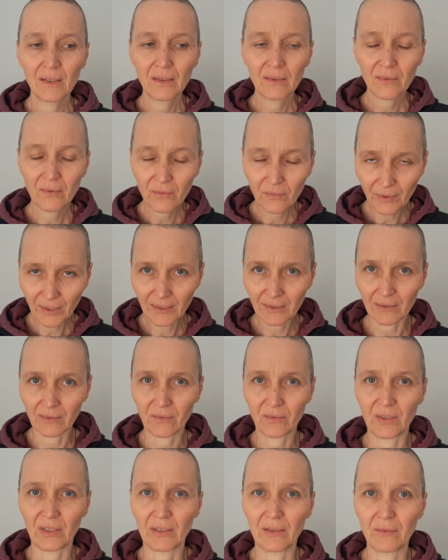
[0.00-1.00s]

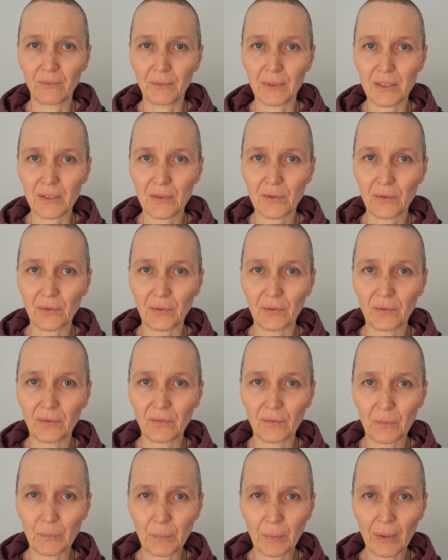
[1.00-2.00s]
strategies we use
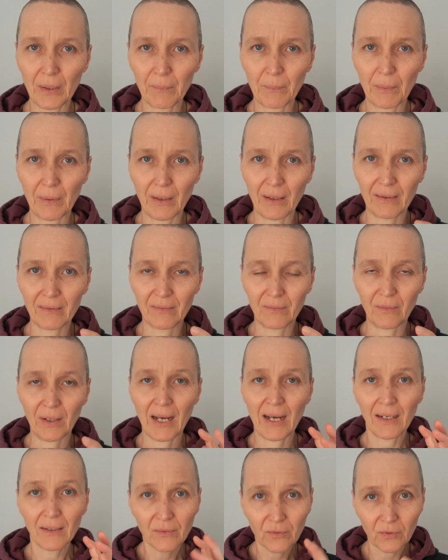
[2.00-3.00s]
to
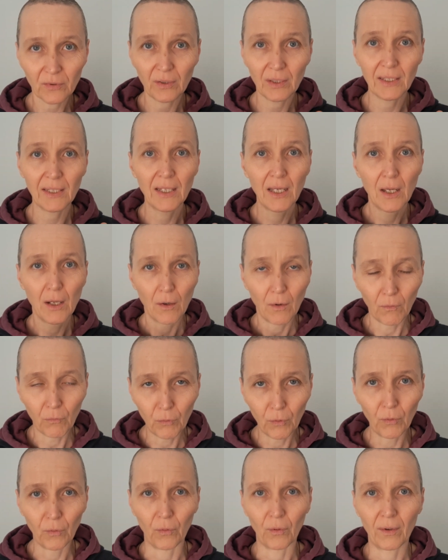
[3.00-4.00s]
actually
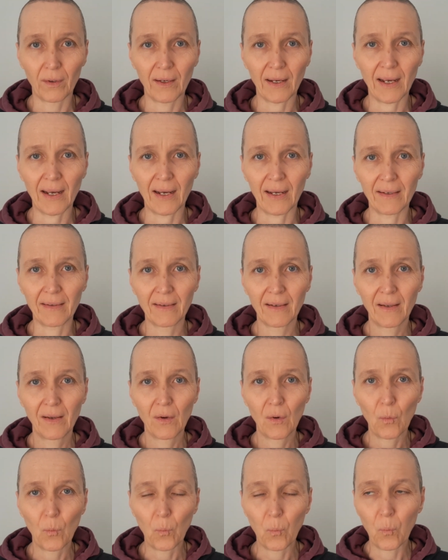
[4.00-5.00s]
look at
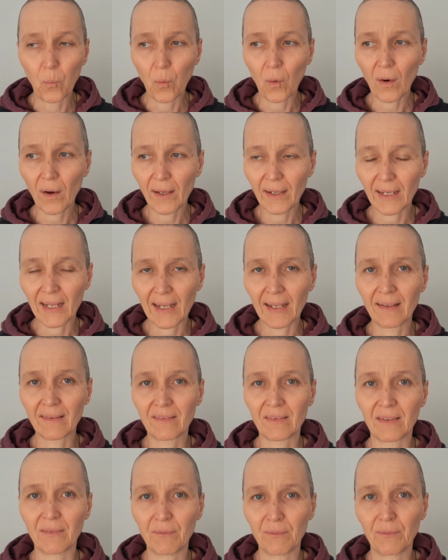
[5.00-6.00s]
what is
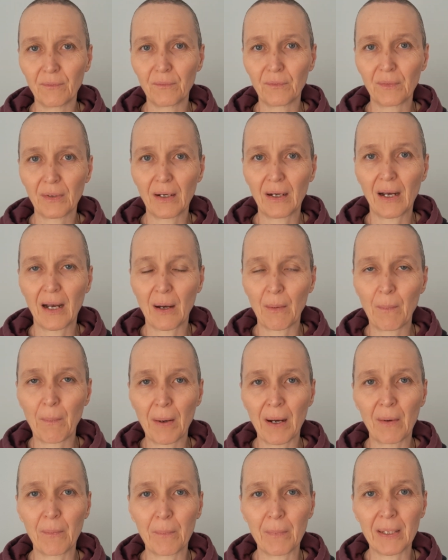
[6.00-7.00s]
it
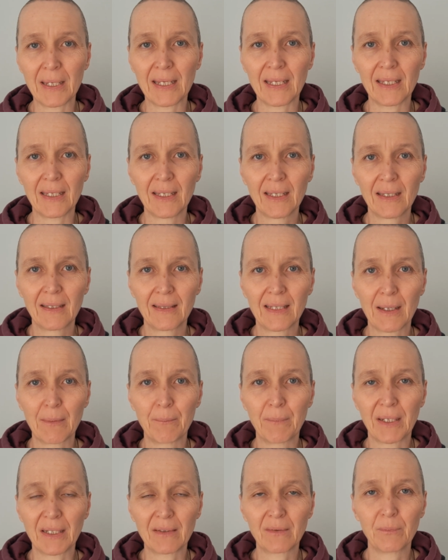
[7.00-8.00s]
about me that
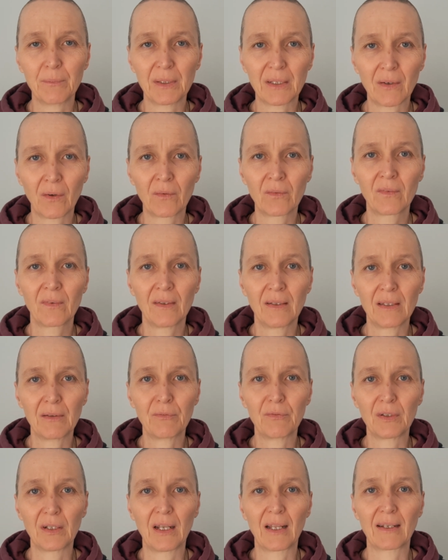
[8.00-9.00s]
makes me constantly
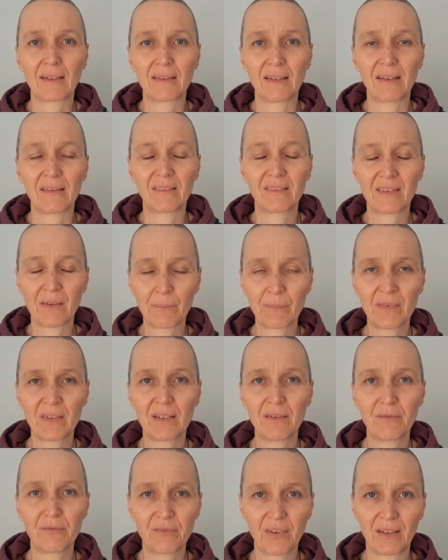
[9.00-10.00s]
feel like there's
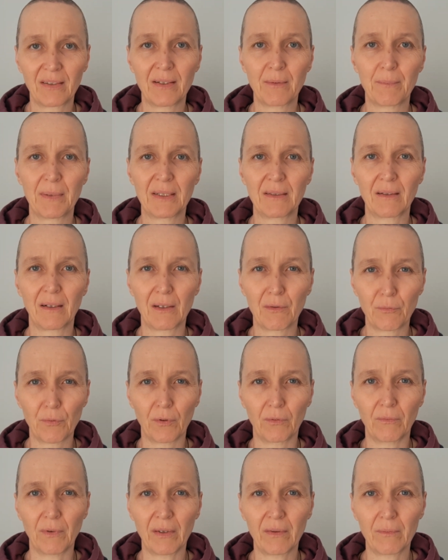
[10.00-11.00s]
something fundamentally
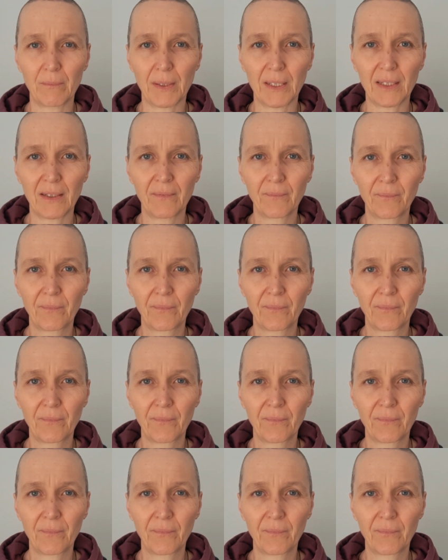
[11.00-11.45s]
wrong with me.